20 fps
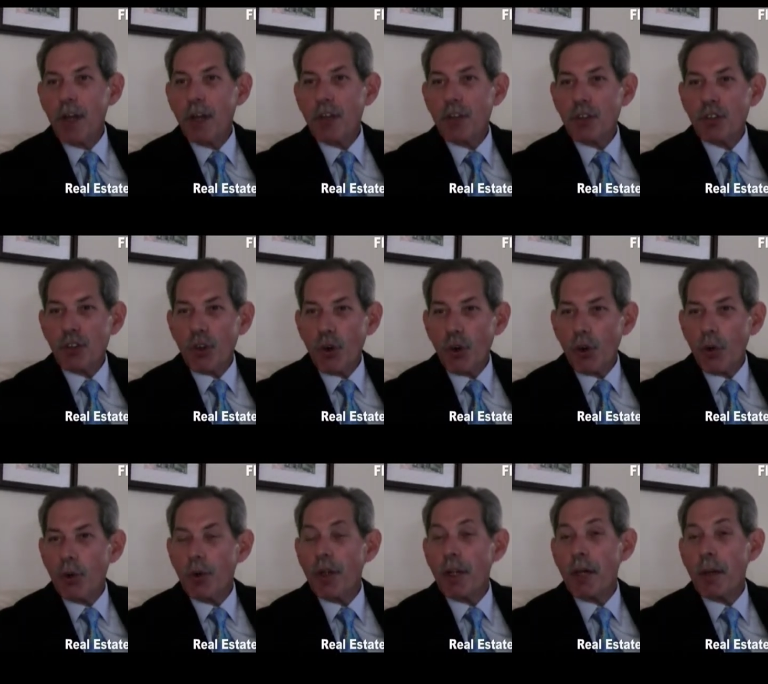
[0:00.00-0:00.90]
So
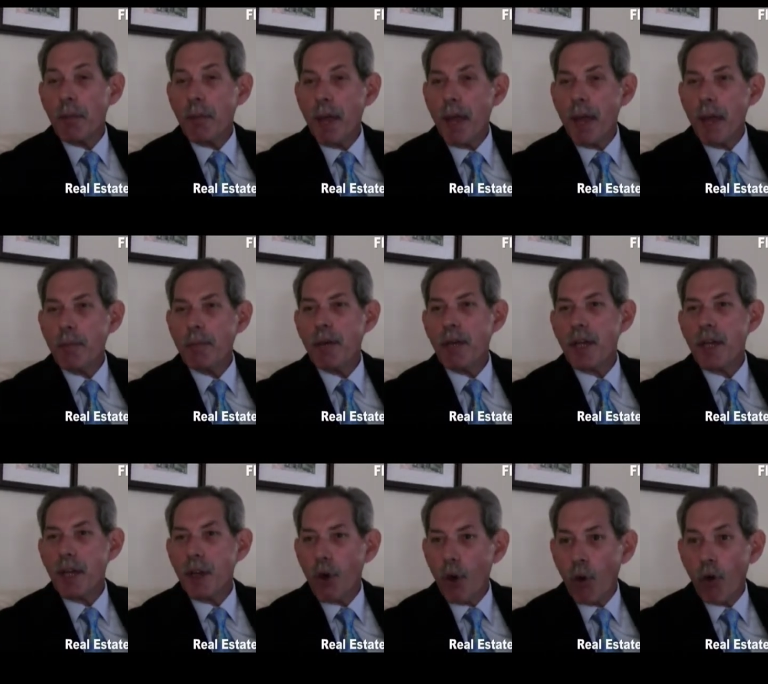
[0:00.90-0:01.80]
they may
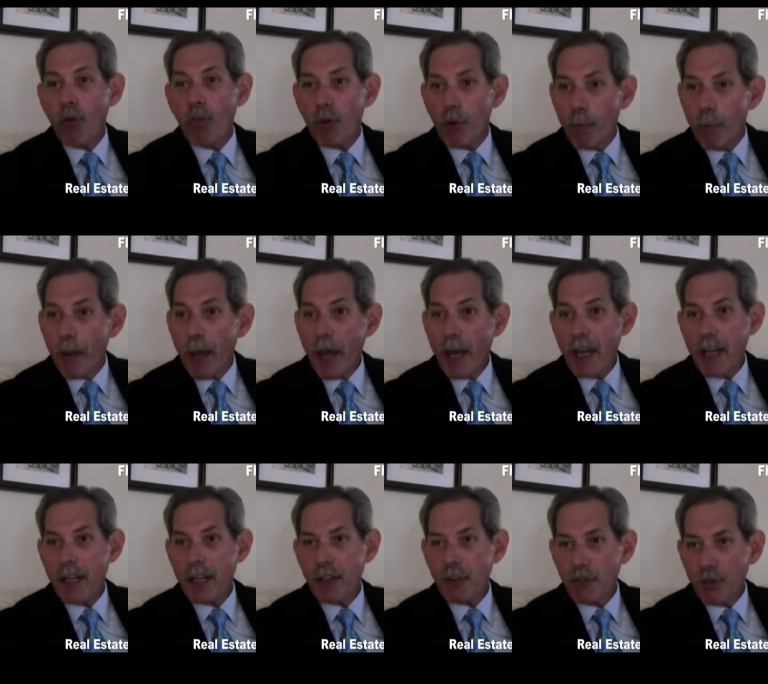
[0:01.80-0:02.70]
be
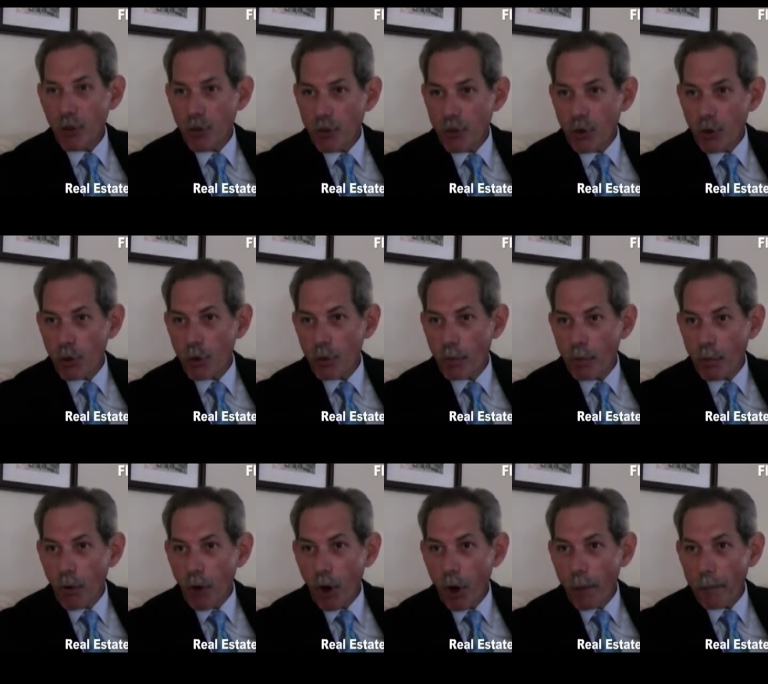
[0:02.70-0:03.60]
overpaying for certain
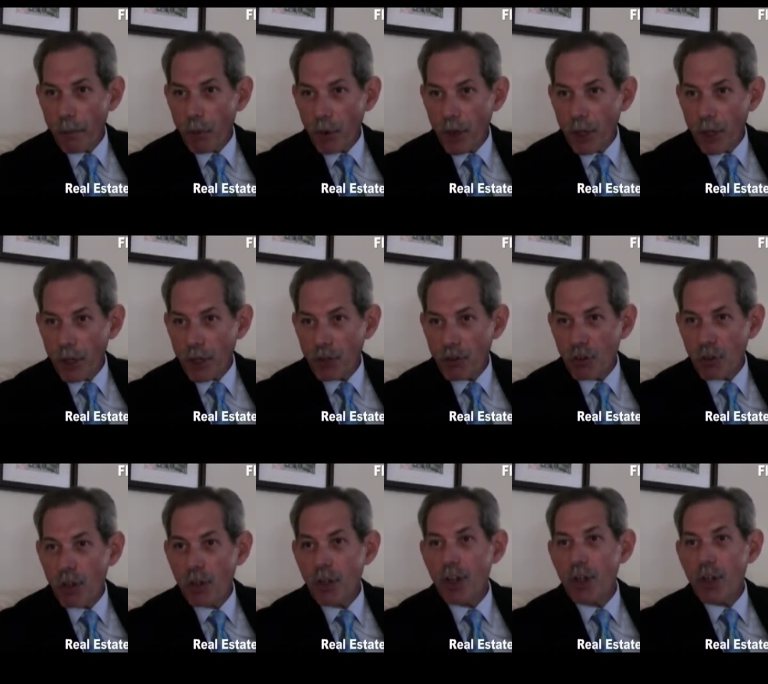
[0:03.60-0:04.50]
properties
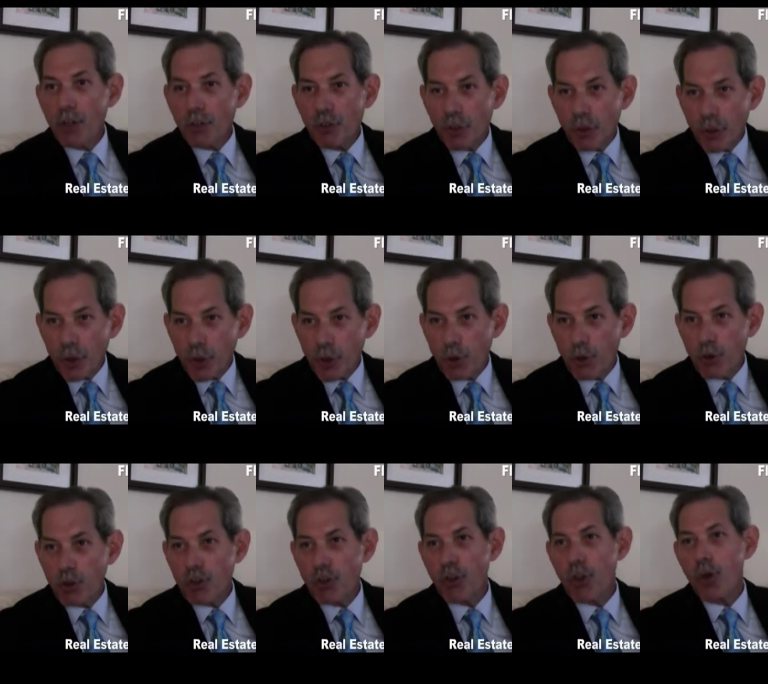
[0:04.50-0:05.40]
to
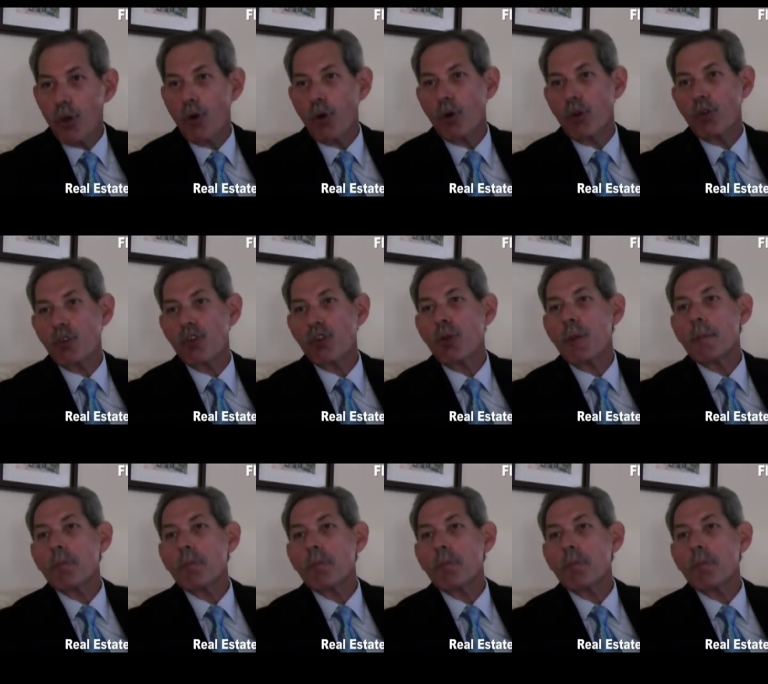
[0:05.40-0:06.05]
use those